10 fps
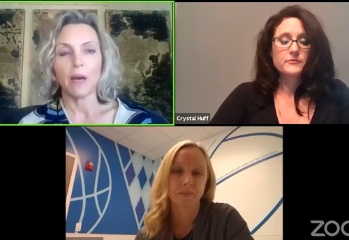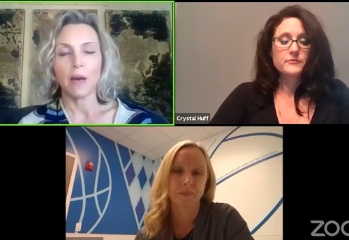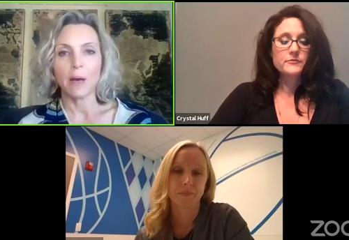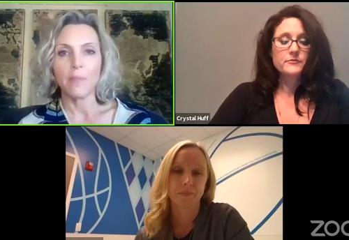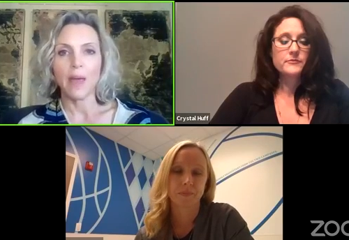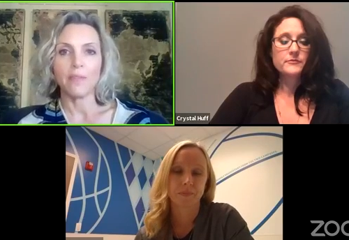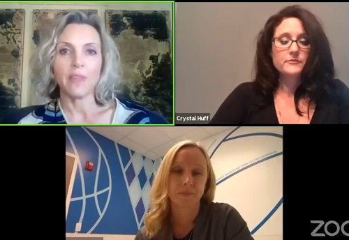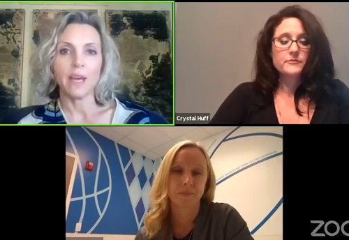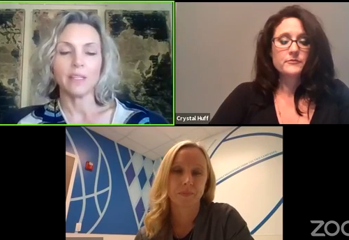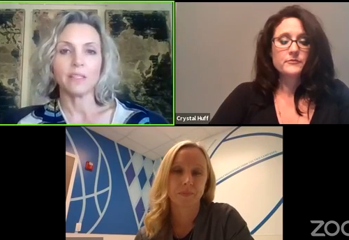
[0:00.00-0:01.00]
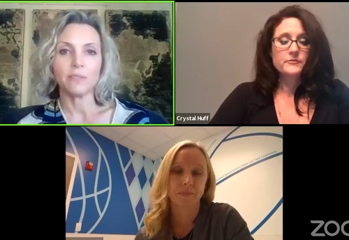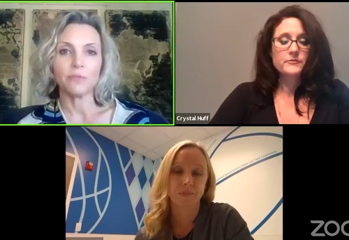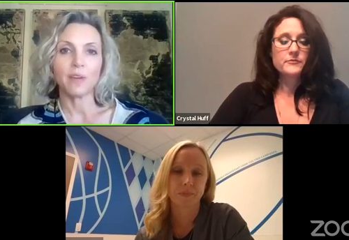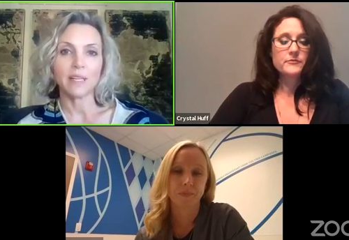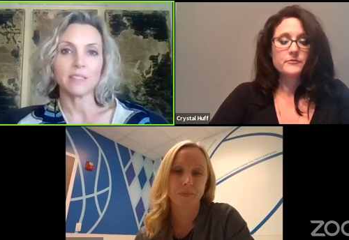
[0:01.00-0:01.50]
Speaker 1: um, and then
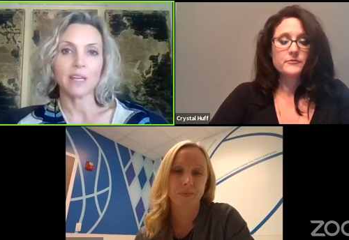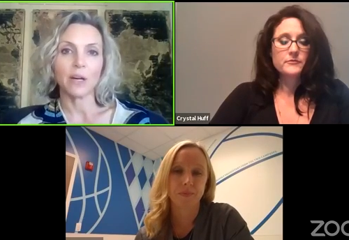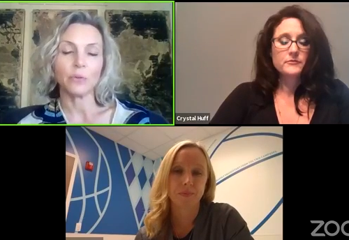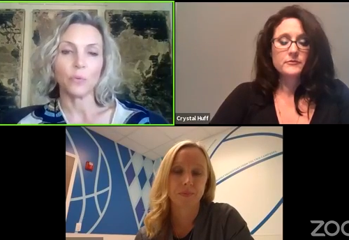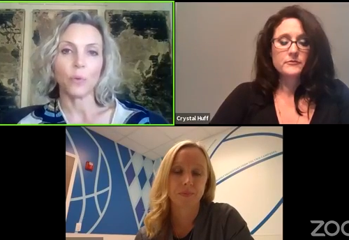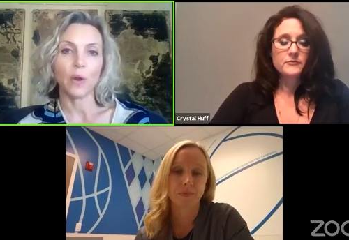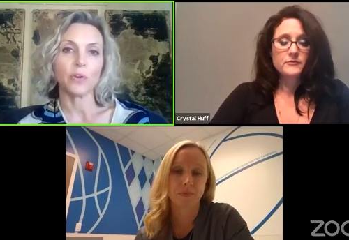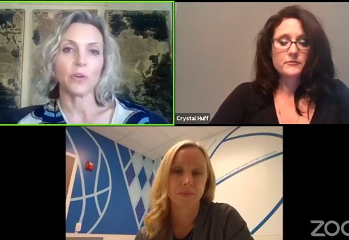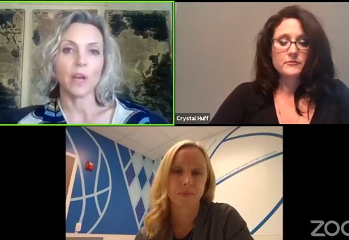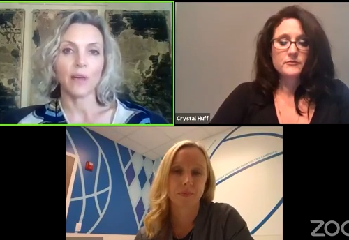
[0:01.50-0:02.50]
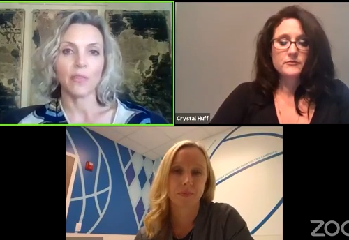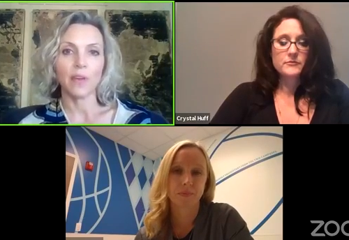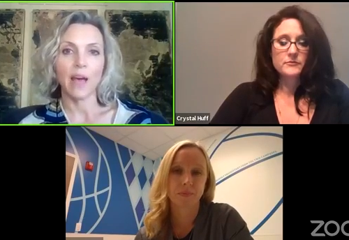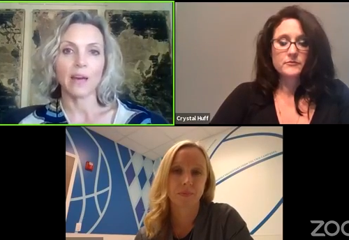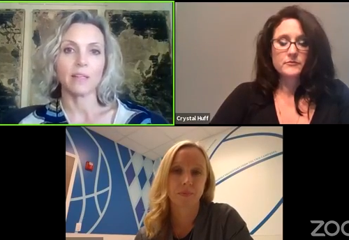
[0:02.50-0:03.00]
finds out whether or not
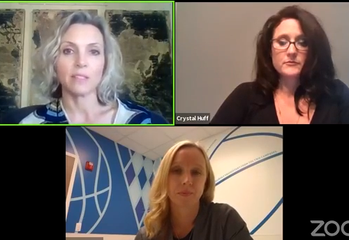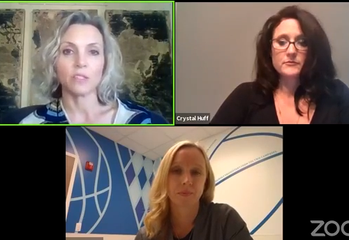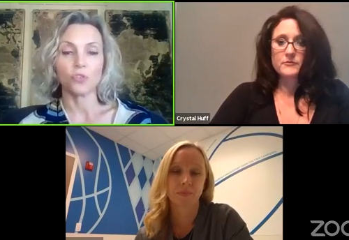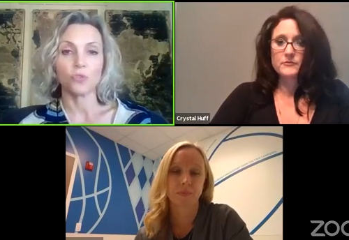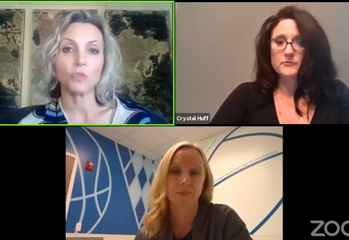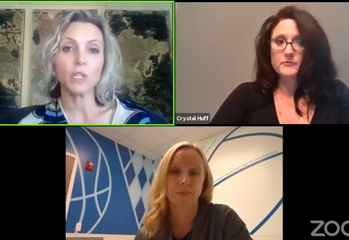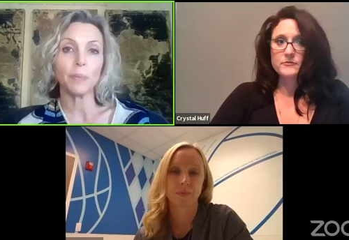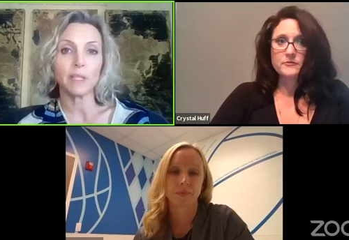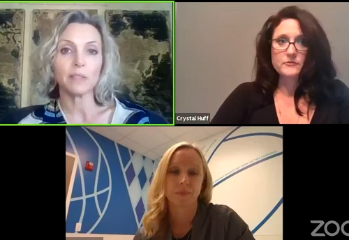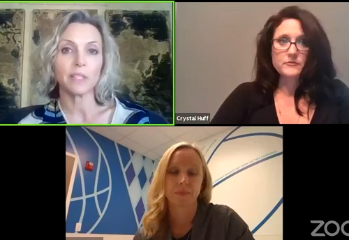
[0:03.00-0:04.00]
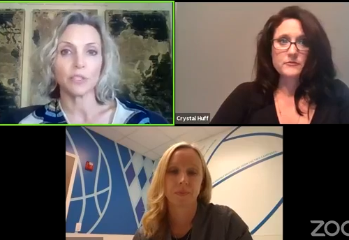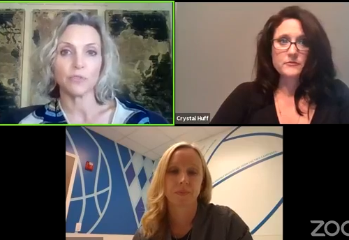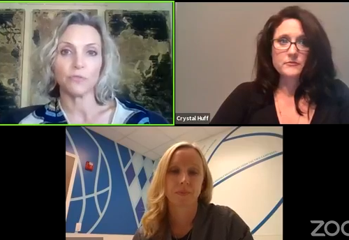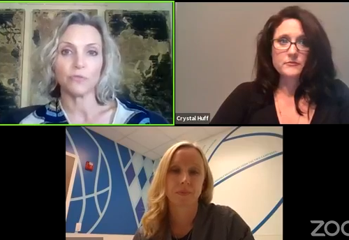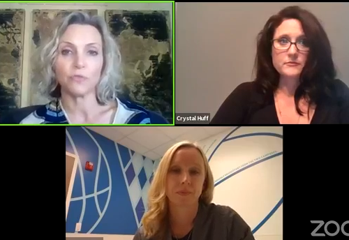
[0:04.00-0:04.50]
the adolescent should really be cleared
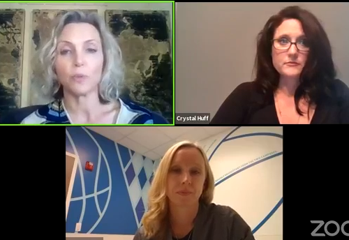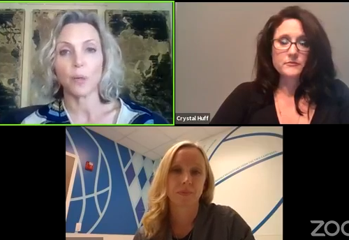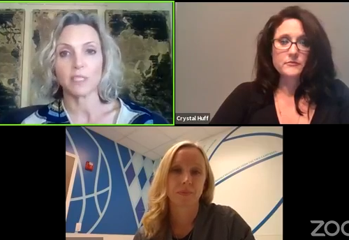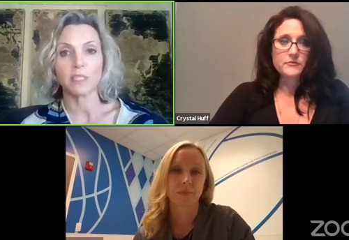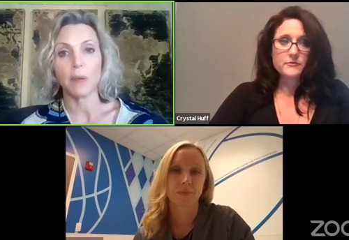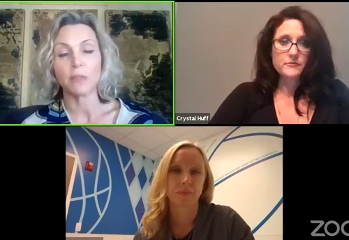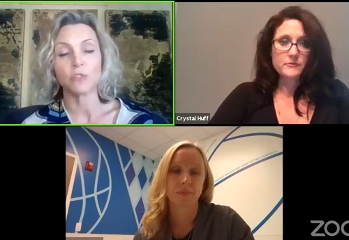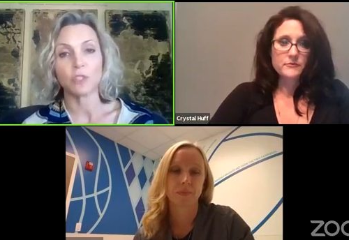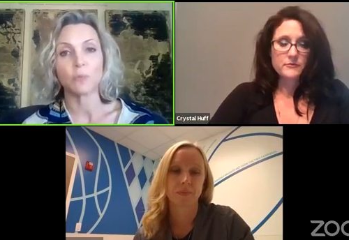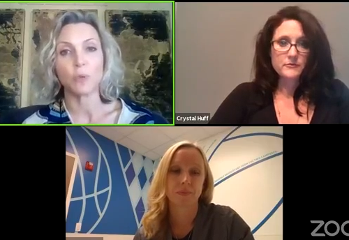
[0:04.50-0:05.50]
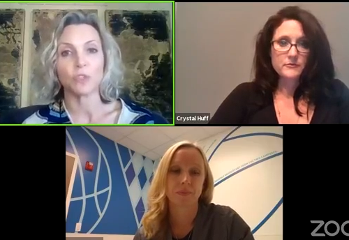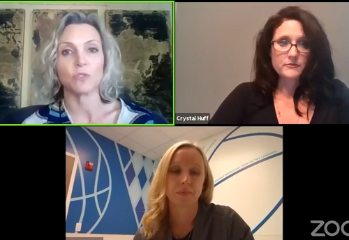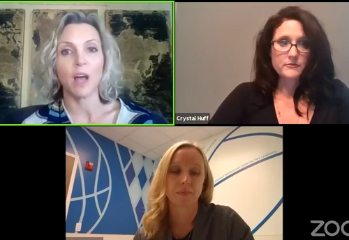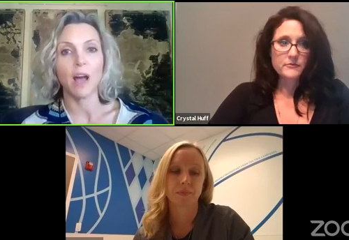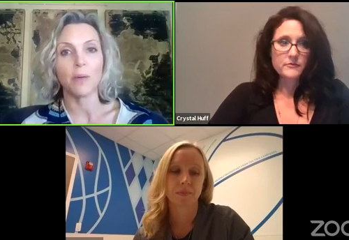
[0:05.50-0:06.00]
to full participation in sports
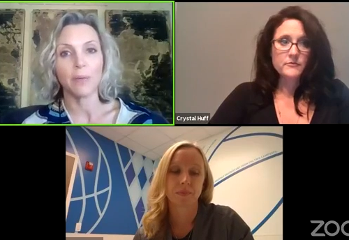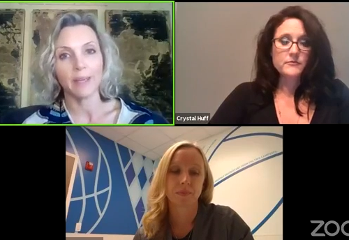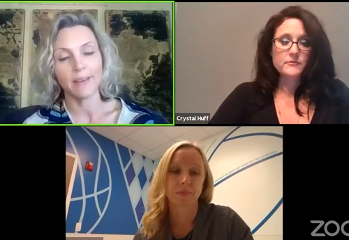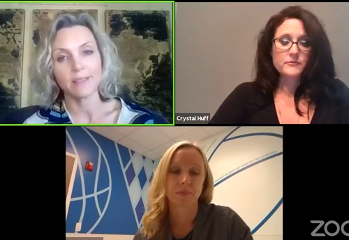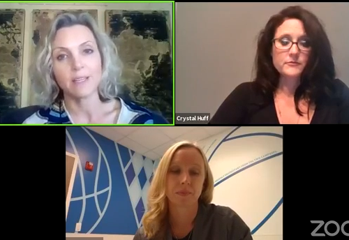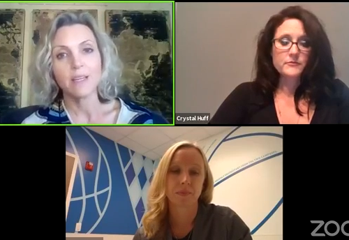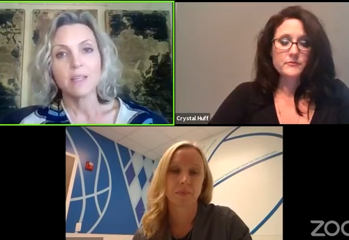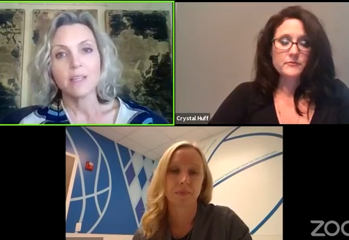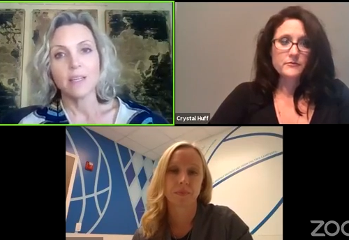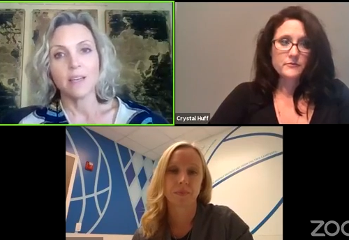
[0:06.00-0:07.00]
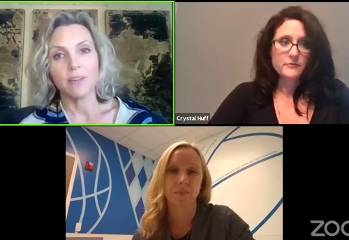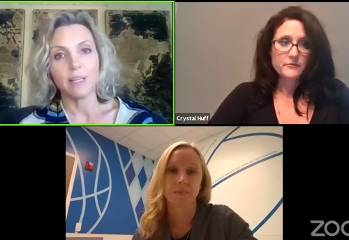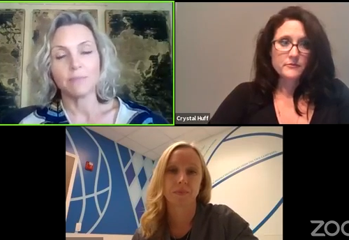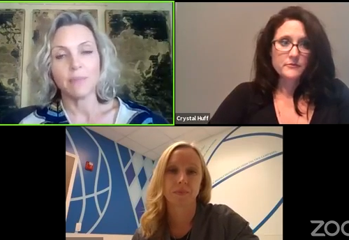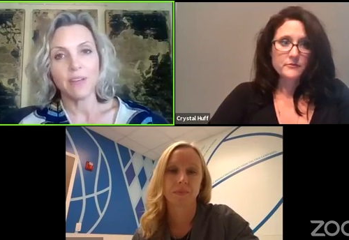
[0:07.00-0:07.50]
or not because if, a,
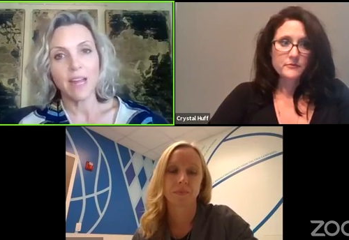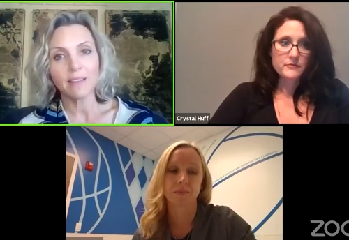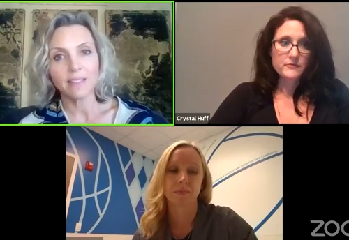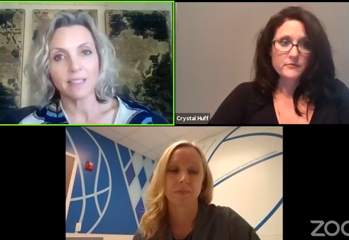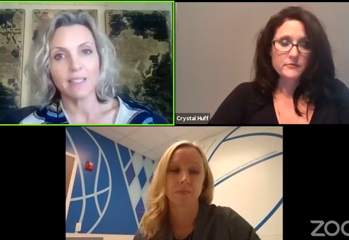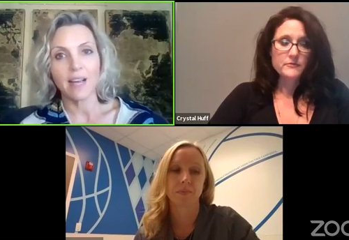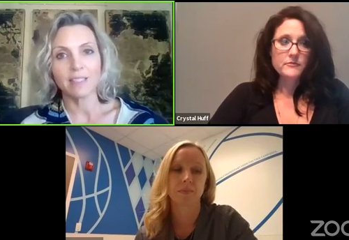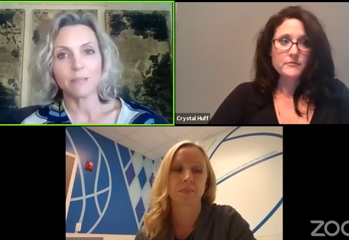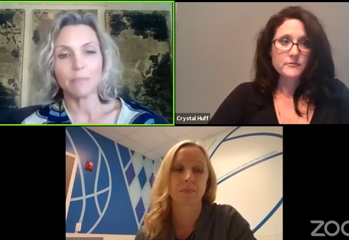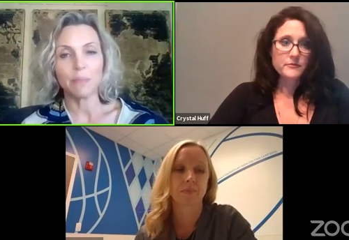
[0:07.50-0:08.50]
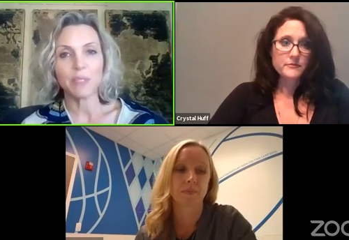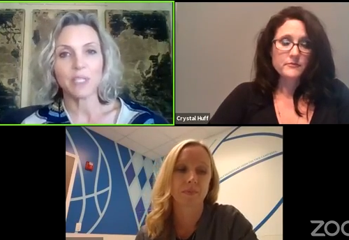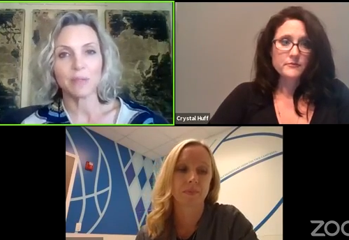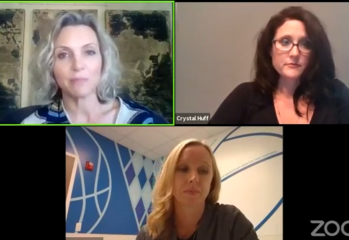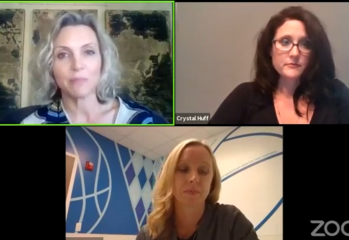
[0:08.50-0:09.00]
uh, if an adolescent has been
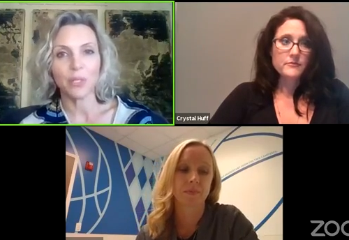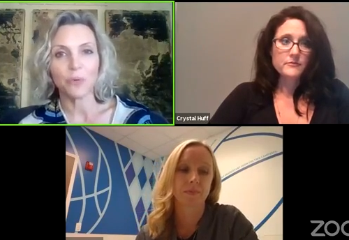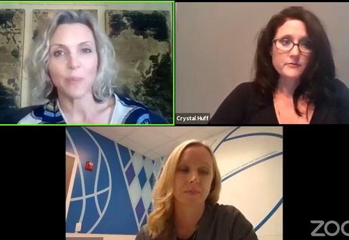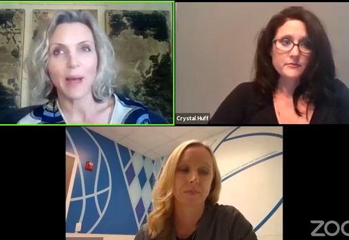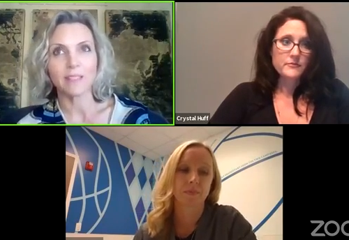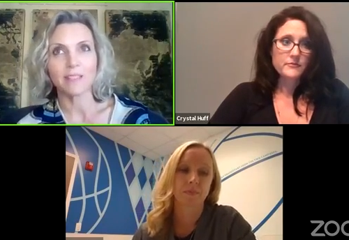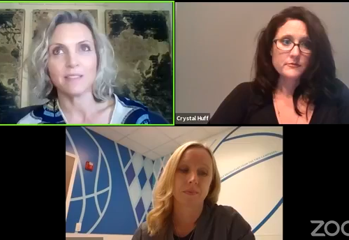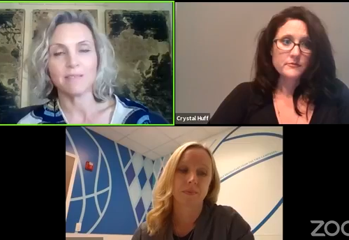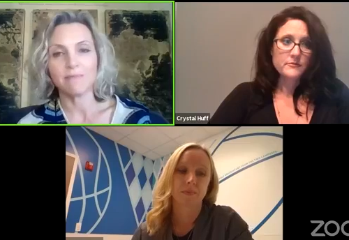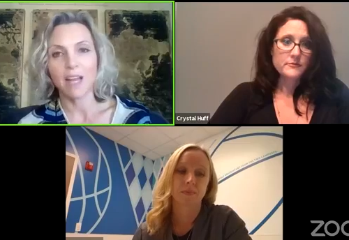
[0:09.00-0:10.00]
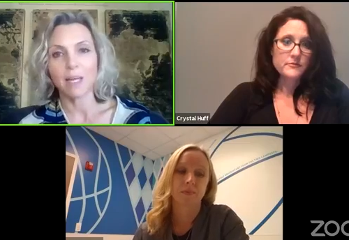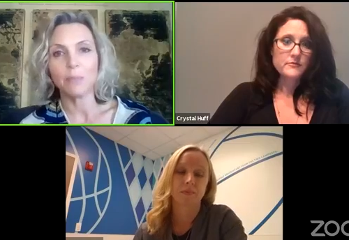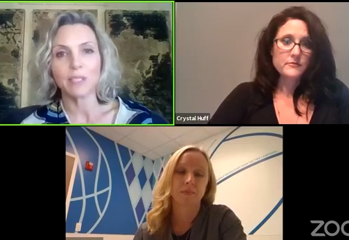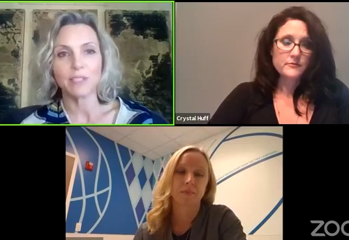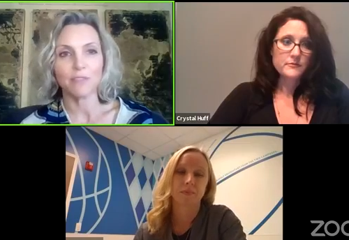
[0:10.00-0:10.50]
missing you know the past nine
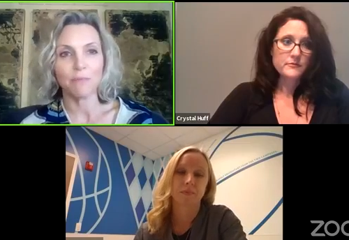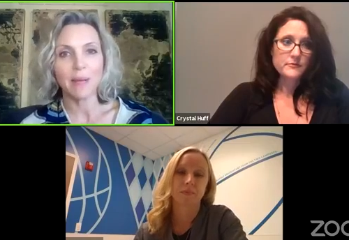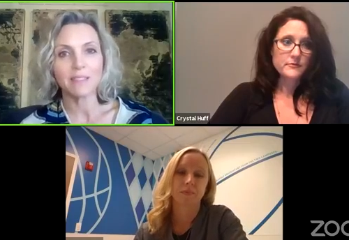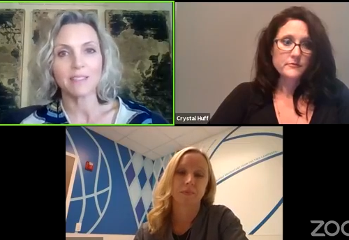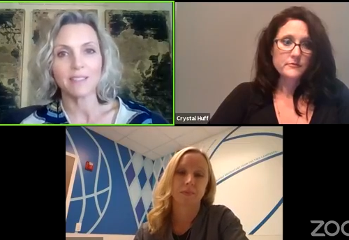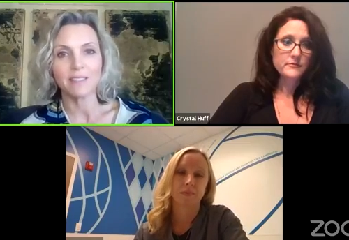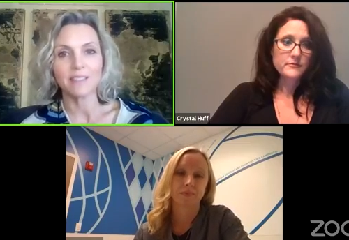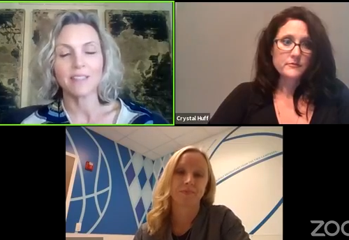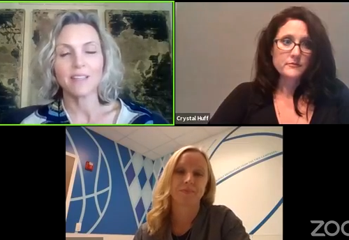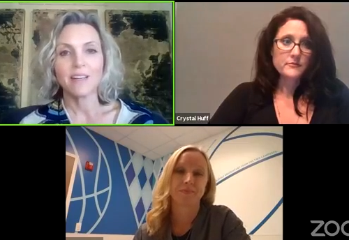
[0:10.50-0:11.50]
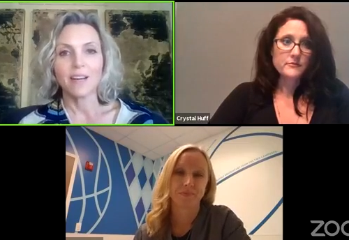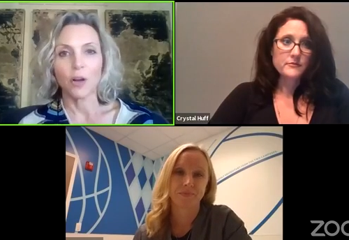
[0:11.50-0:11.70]
months of menses